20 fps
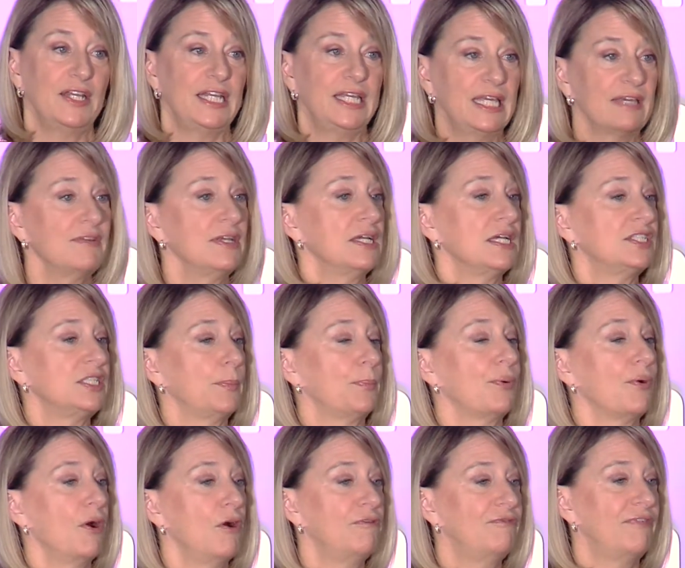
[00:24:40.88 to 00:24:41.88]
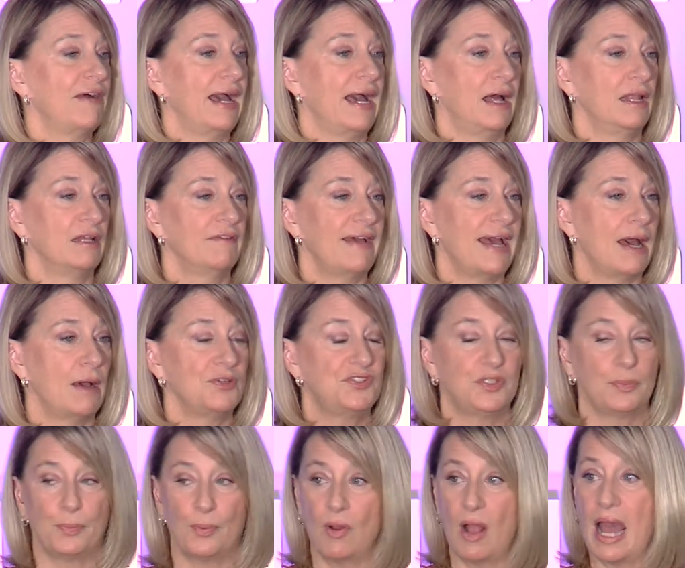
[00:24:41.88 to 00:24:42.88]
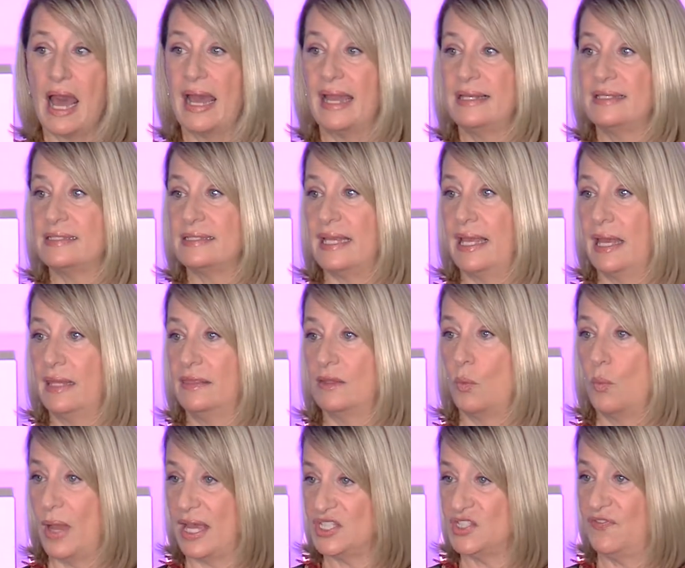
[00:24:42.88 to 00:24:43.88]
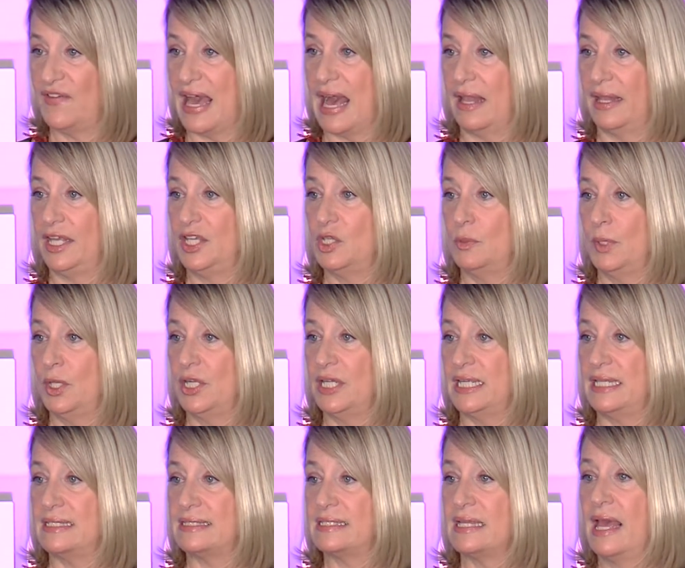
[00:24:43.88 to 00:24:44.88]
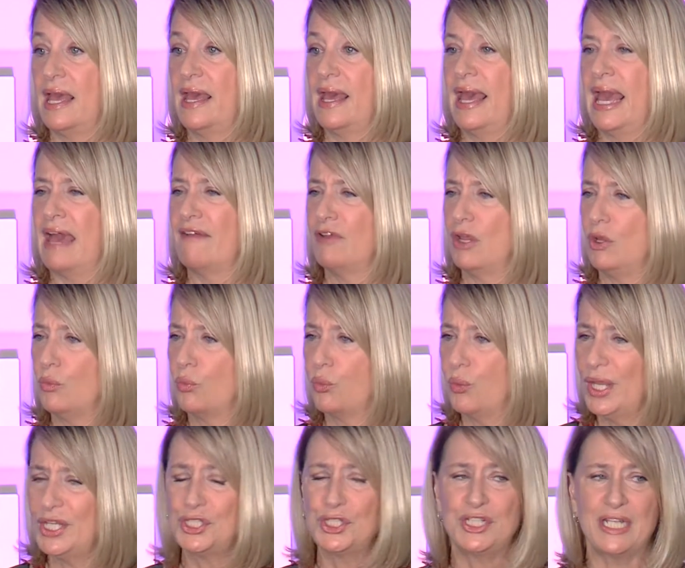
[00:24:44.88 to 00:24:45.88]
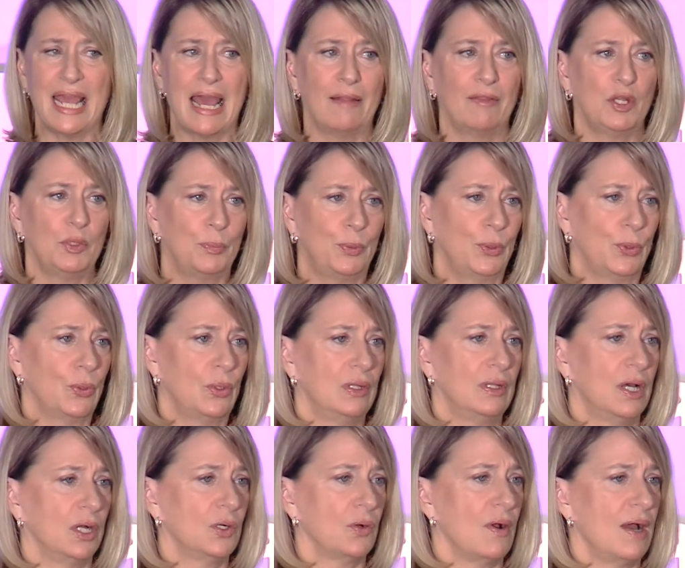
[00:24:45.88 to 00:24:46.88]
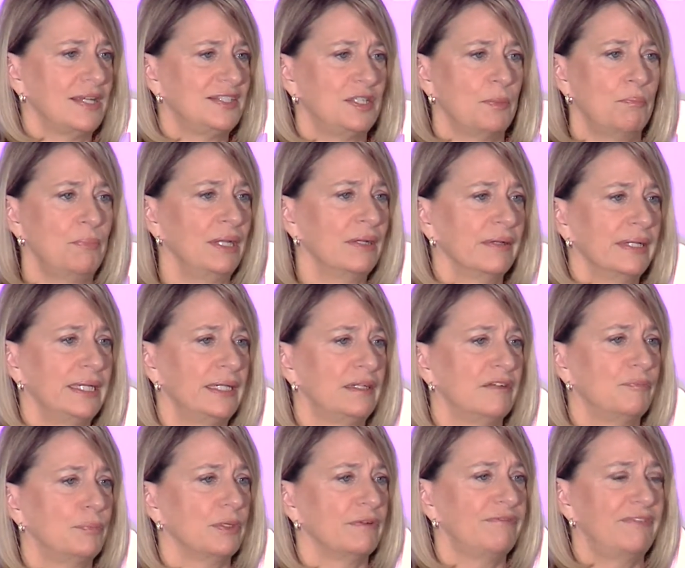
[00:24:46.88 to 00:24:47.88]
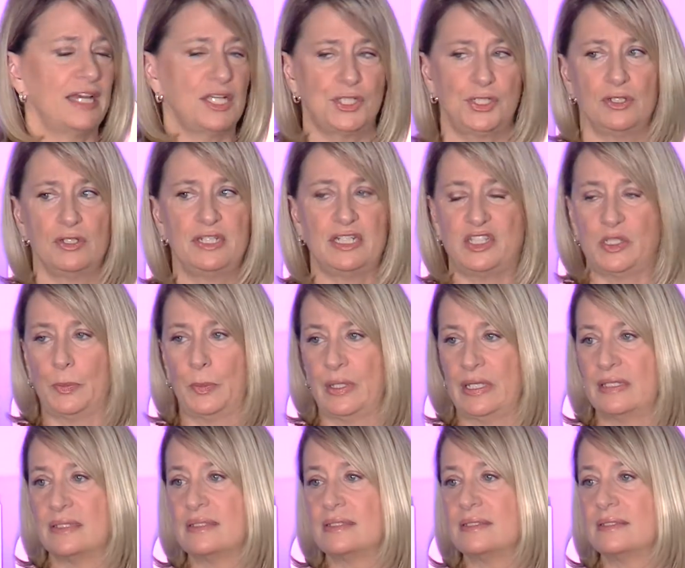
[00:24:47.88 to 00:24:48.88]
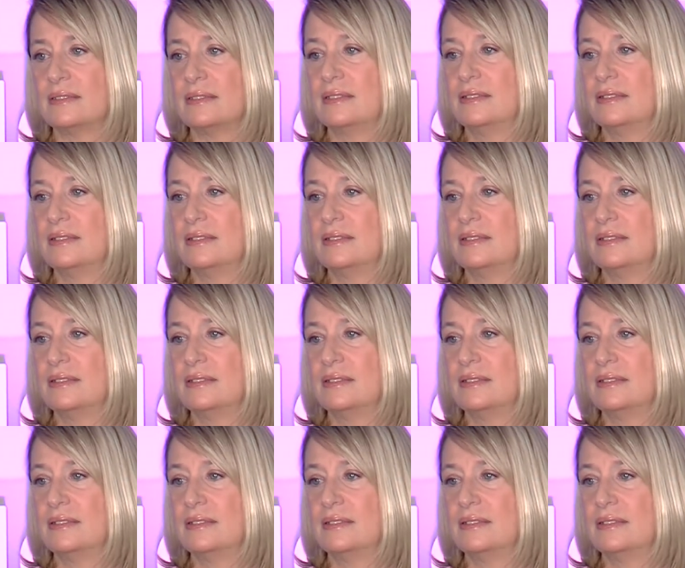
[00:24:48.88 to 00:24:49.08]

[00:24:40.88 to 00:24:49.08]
giving us a profile of how Surprise and the West Valley communities have a rich talent pool across a myriad of professional disciplines.